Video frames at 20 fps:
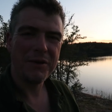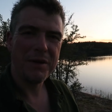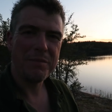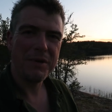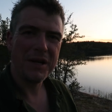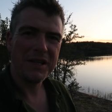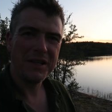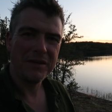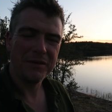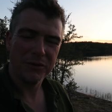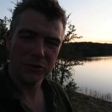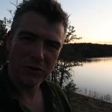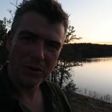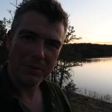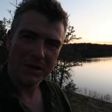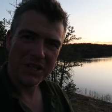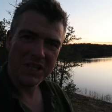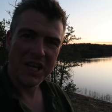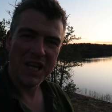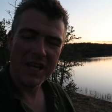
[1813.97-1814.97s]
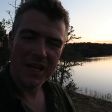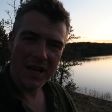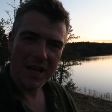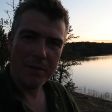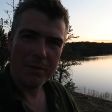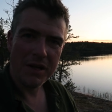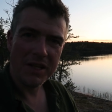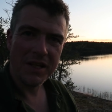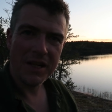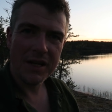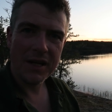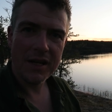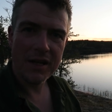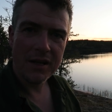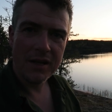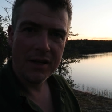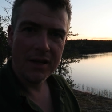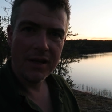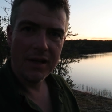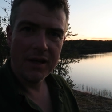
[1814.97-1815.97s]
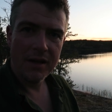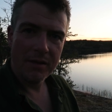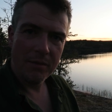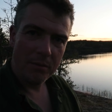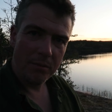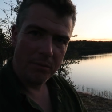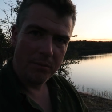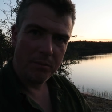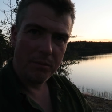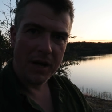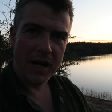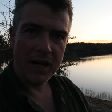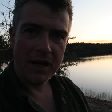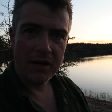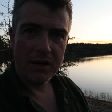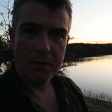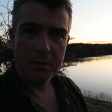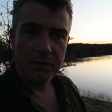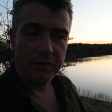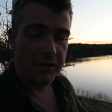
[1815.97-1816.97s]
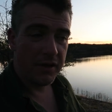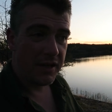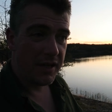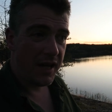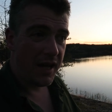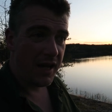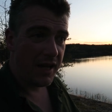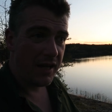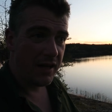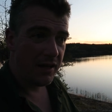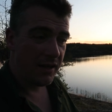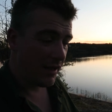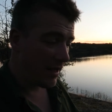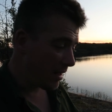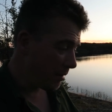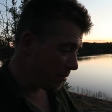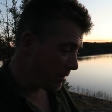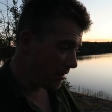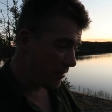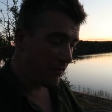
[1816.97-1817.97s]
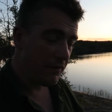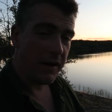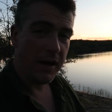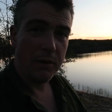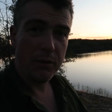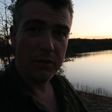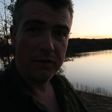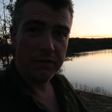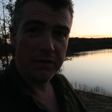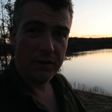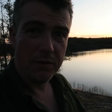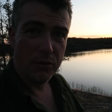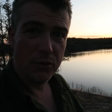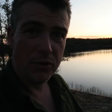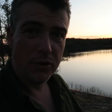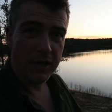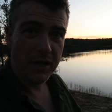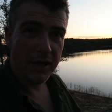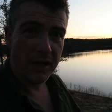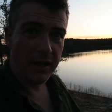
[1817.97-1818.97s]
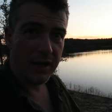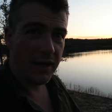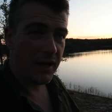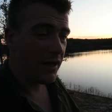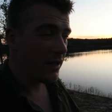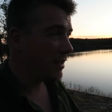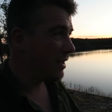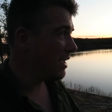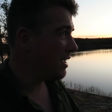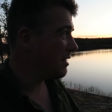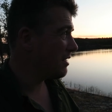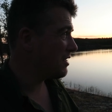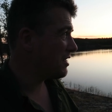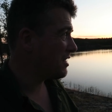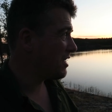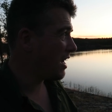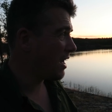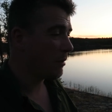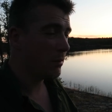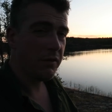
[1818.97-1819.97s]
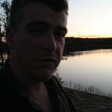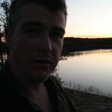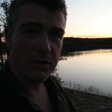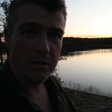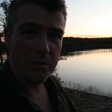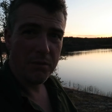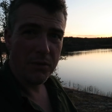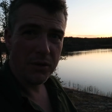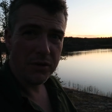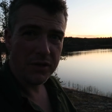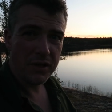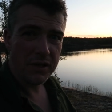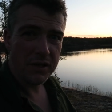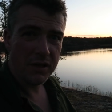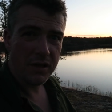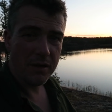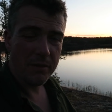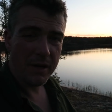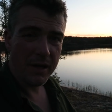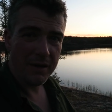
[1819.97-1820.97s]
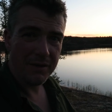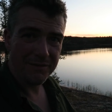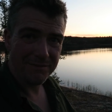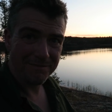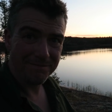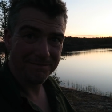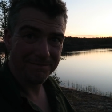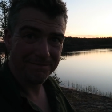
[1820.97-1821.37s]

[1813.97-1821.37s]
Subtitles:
going to drink my tea, eat my dinner, pack up for the day, get a bit of firewood for the morning, and hit the sack before the mozzies come out.